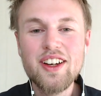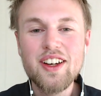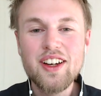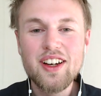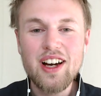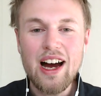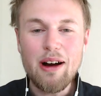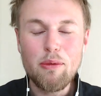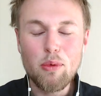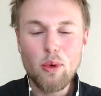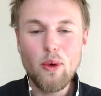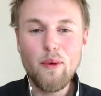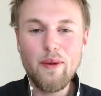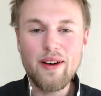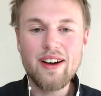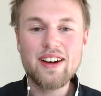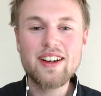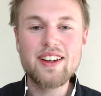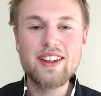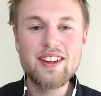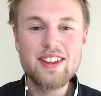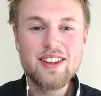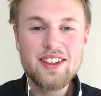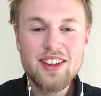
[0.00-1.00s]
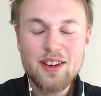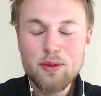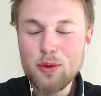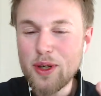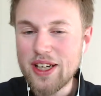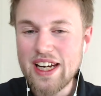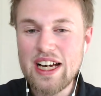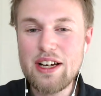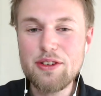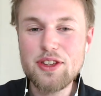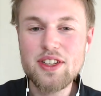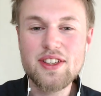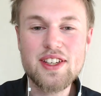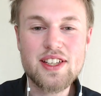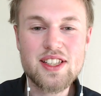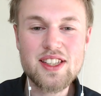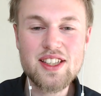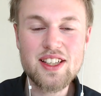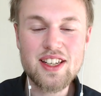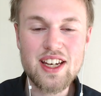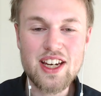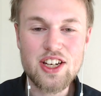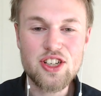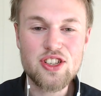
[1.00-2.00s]
A walk without a
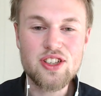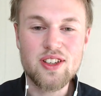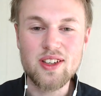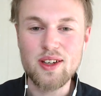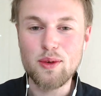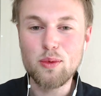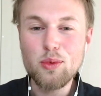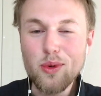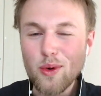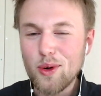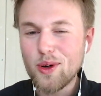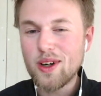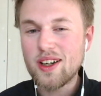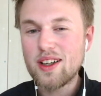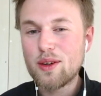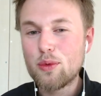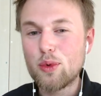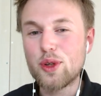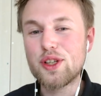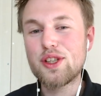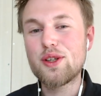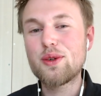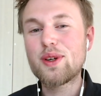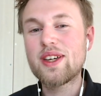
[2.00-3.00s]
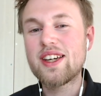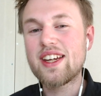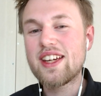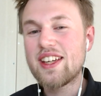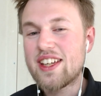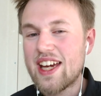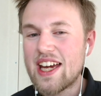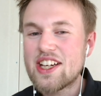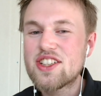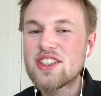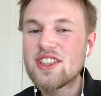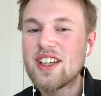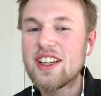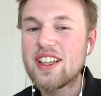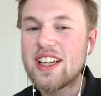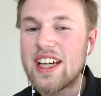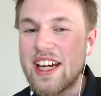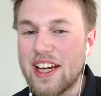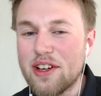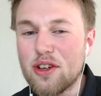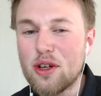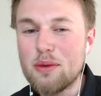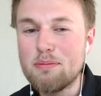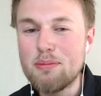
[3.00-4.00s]
destination, a walk where you can engage in an
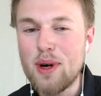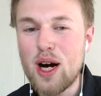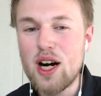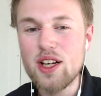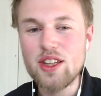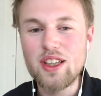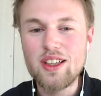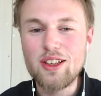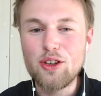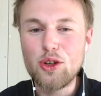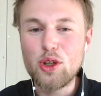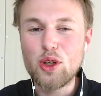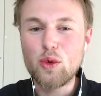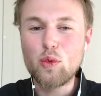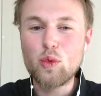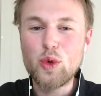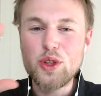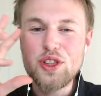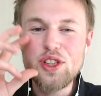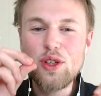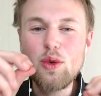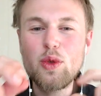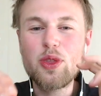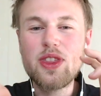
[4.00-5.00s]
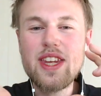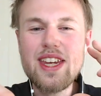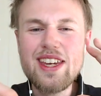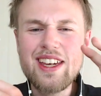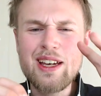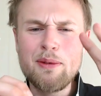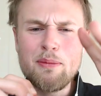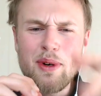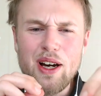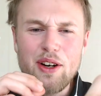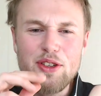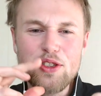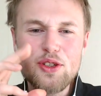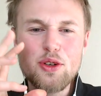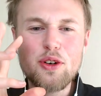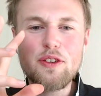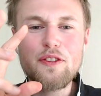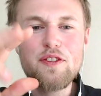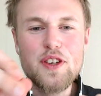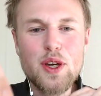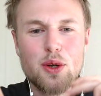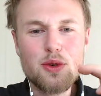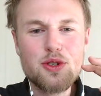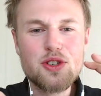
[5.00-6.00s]
inner monologue, where you think about your
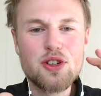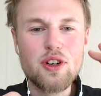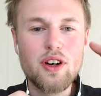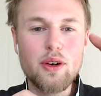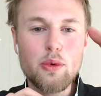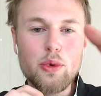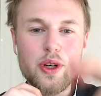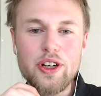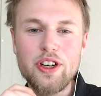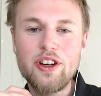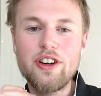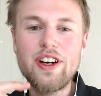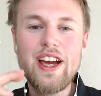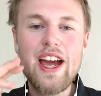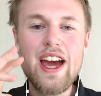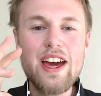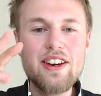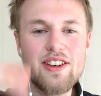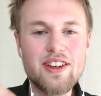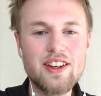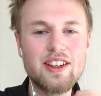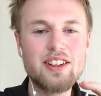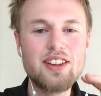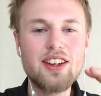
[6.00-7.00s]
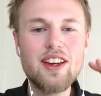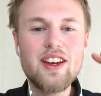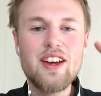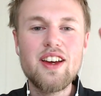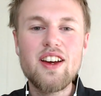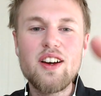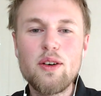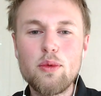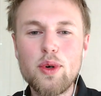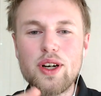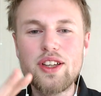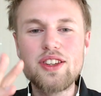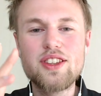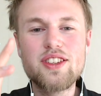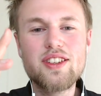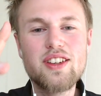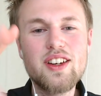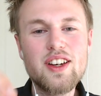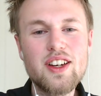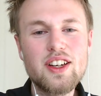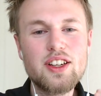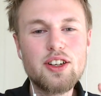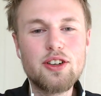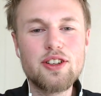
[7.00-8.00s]
future, where you're headed, what
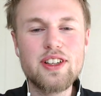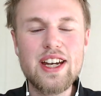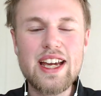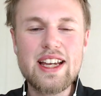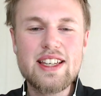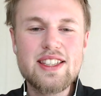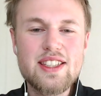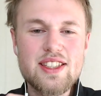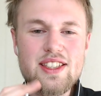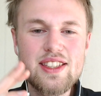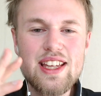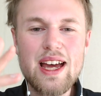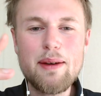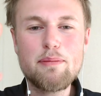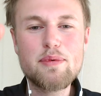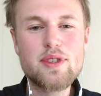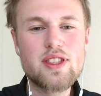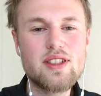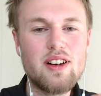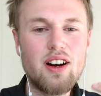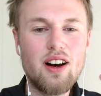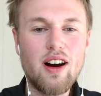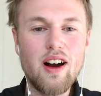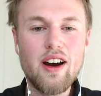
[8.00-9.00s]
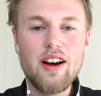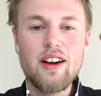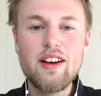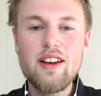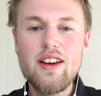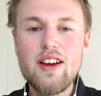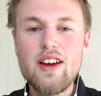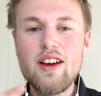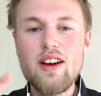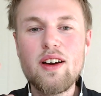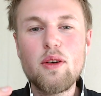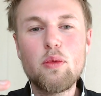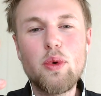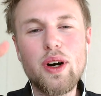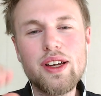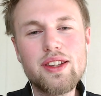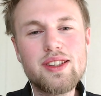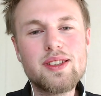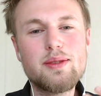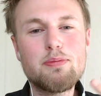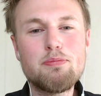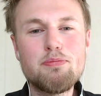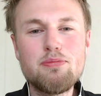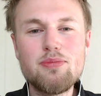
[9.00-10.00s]
your next steps are,
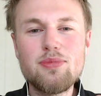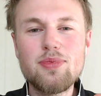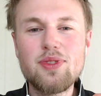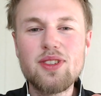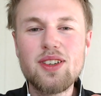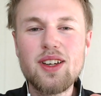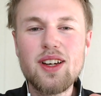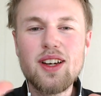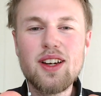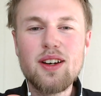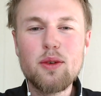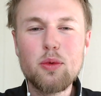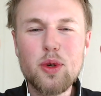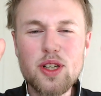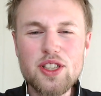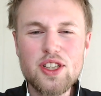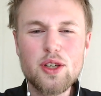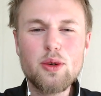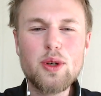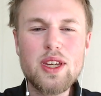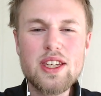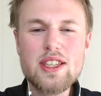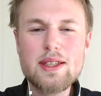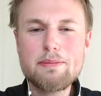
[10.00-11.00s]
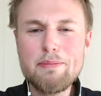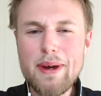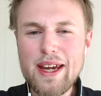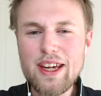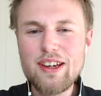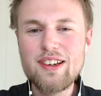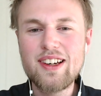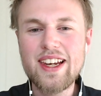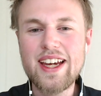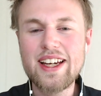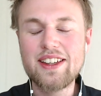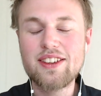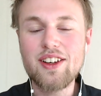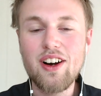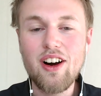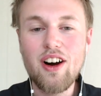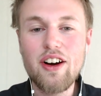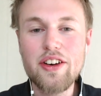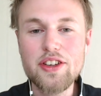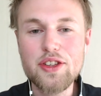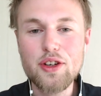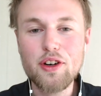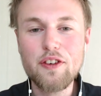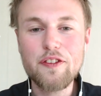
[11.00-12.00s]
what, where you can speculate
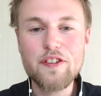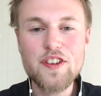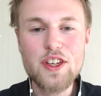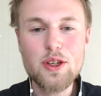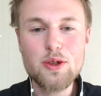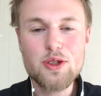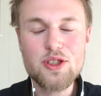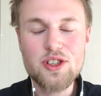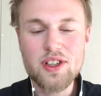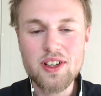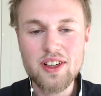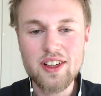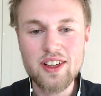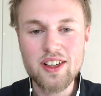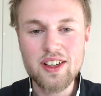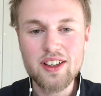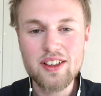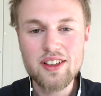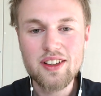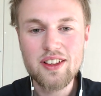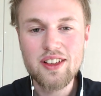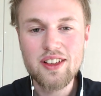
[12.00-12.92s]
on your future,